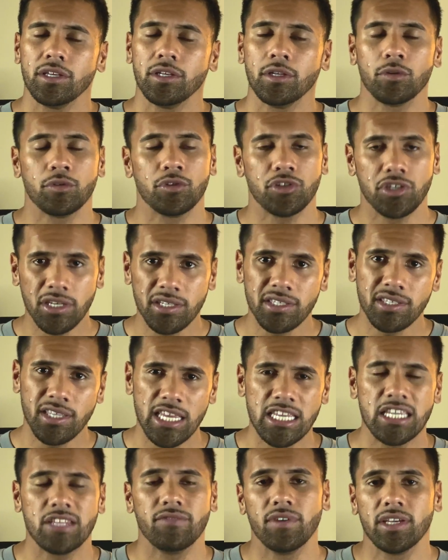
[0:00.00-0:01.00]
just
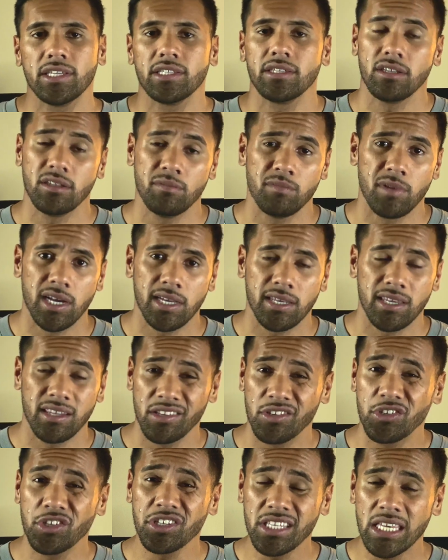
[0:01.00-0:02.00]
staying invested in the market
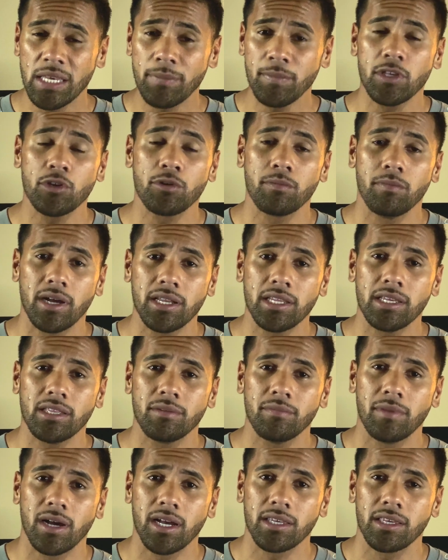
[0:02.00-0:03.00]
and just keeping your money in the
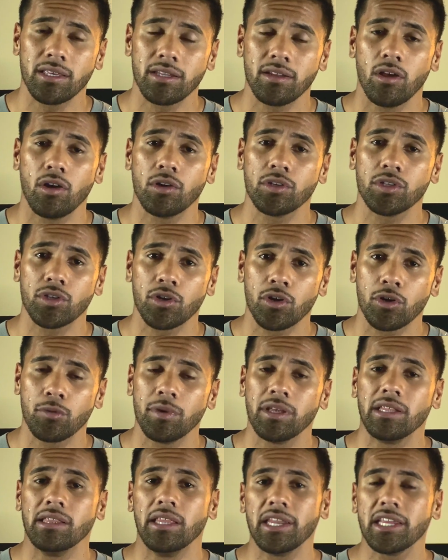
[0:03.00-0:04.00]
market long term
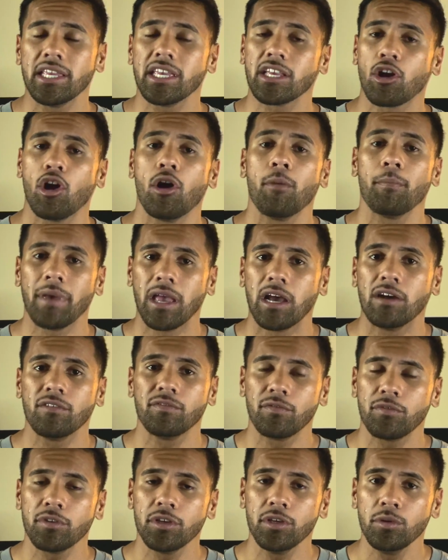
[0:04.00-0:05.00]
and letting it compound
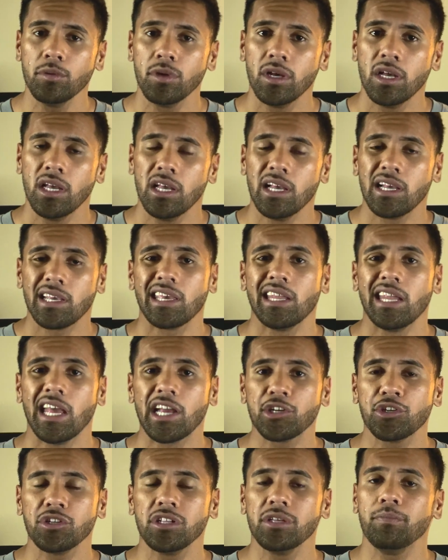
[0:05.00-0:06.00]
for you can
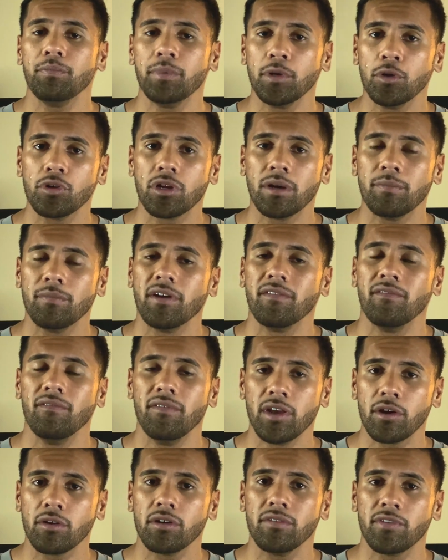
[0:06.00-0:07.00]
actually build up a
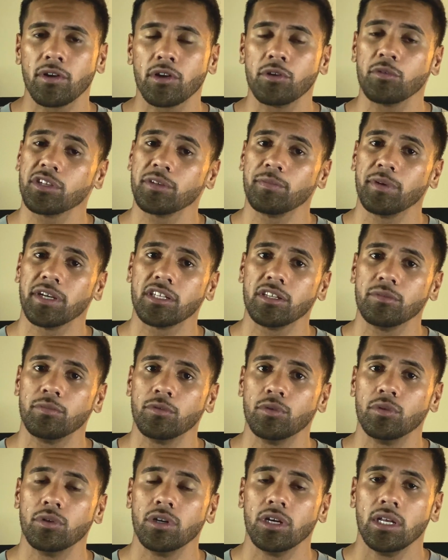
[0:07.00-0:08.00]
very, very
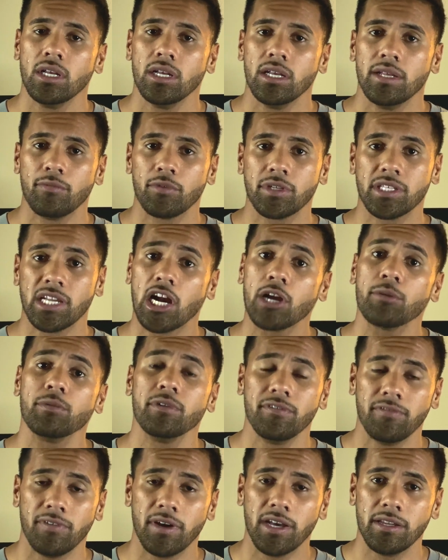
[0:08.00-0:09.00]
respectable retirement
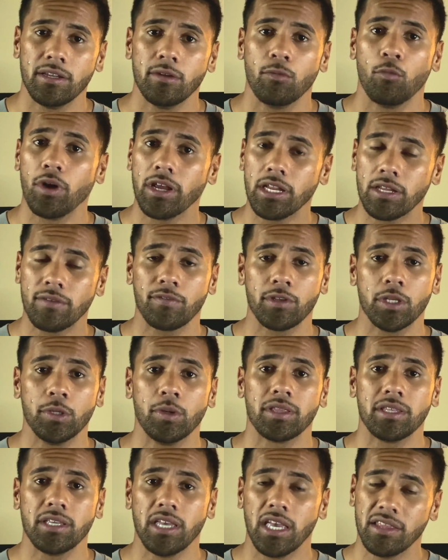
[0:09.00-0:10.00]
fund waiting for you
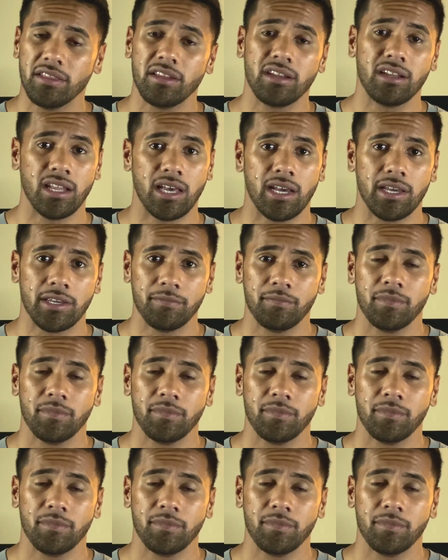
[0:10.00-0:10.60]
at the end of the line.